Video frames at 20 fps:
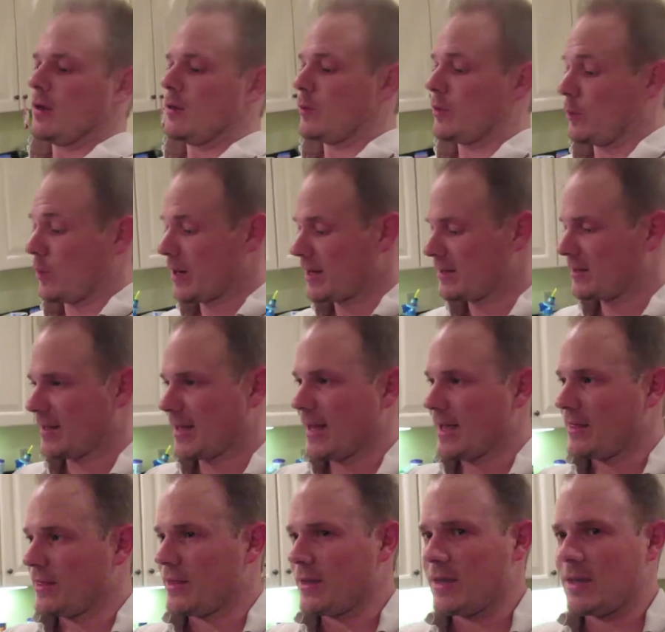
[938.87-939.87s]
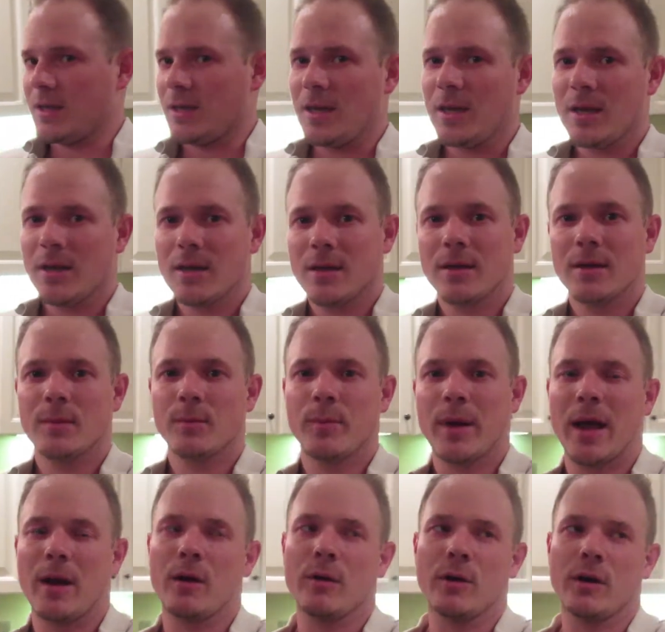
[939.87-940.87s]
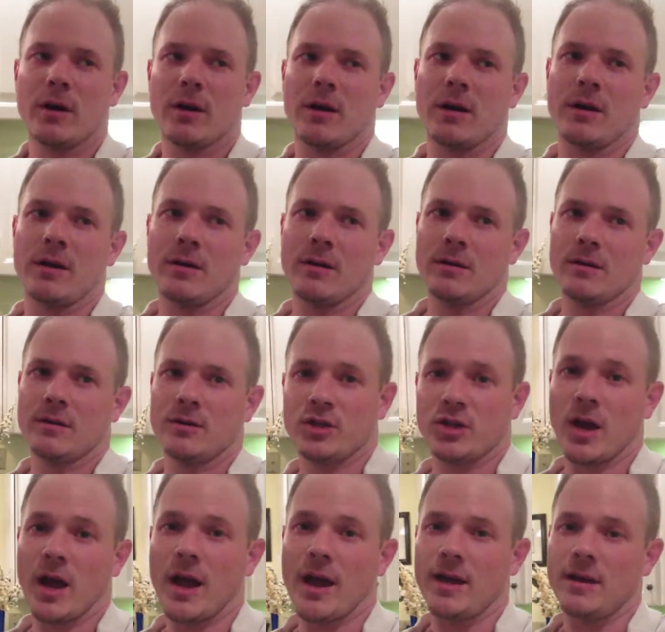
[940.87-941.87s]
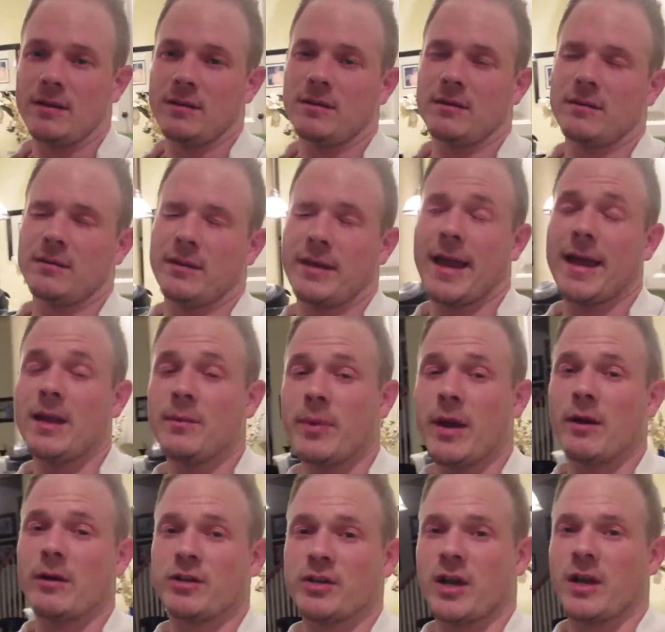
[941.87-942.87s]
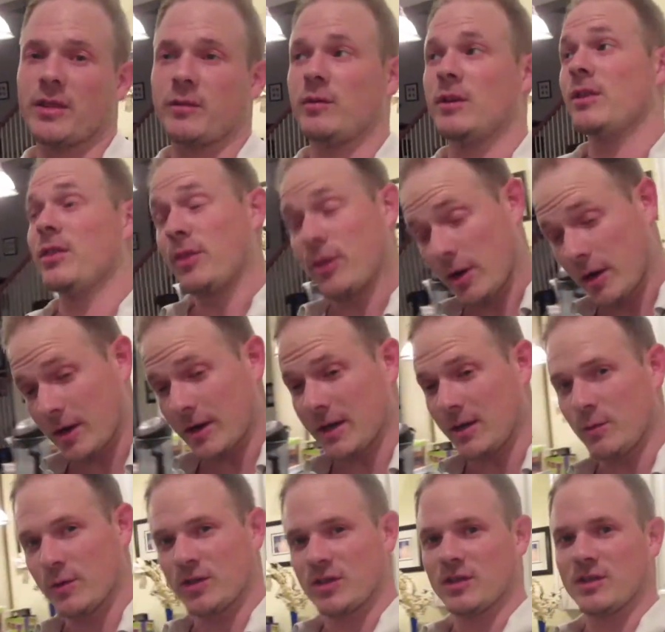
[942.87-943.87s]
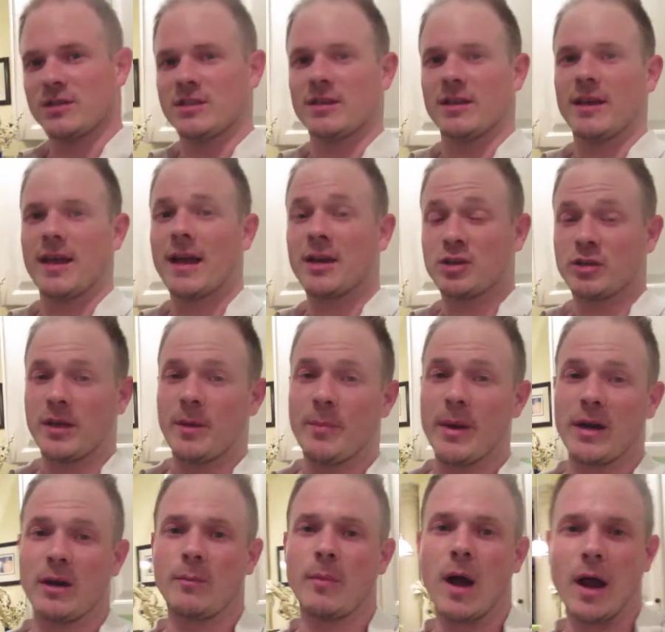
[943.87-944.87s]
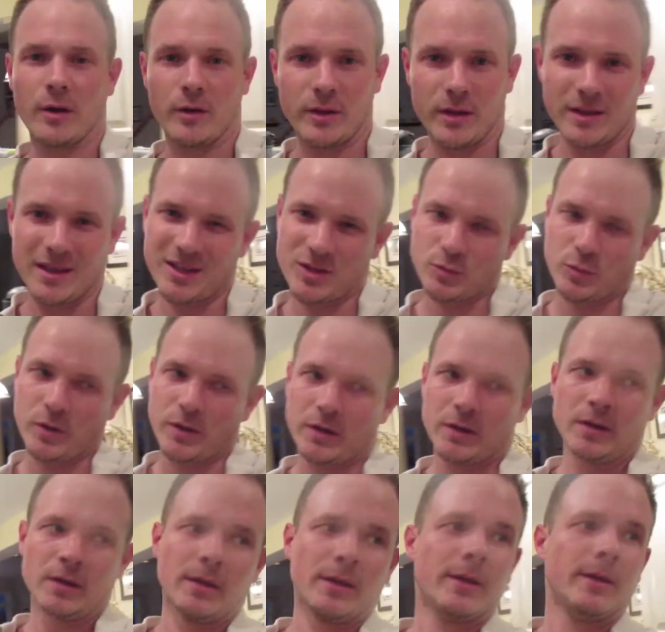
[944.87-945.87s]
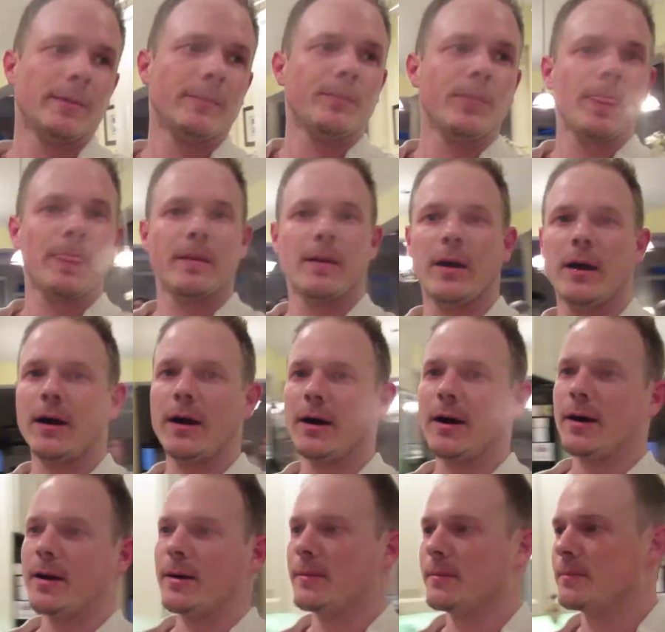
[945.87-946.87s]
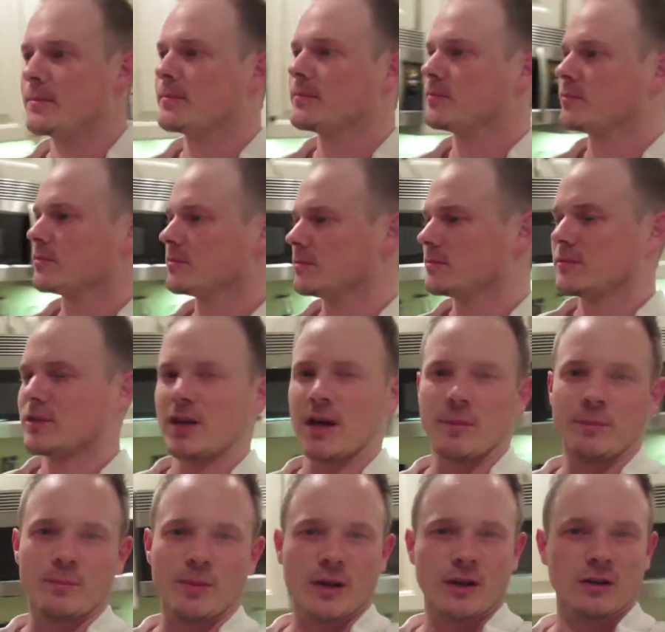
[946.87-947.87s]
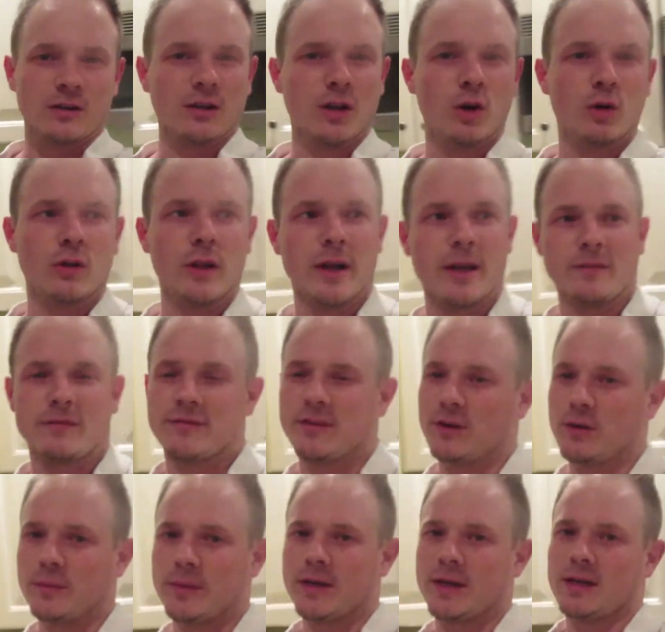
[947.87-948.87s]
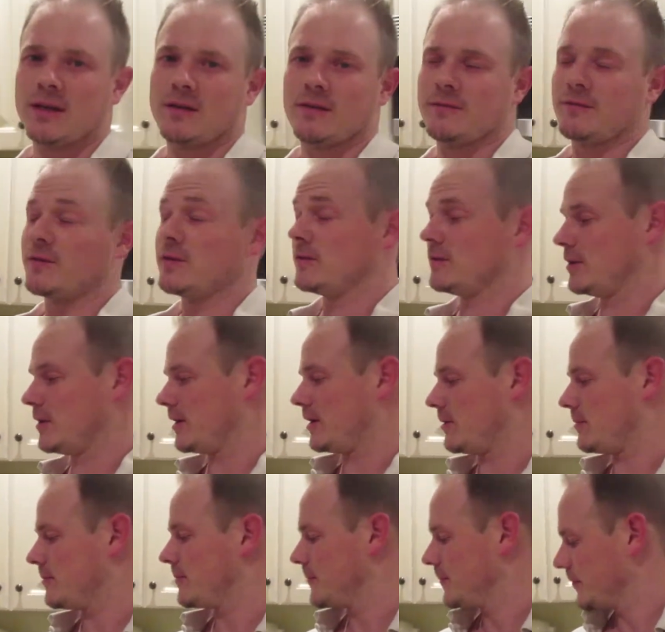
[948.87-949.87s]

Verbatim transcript: We wanted to get the PowerShot, Canon PowerShot 330, which is actually a better model than this one. Um, it's got better low light filming and, you know,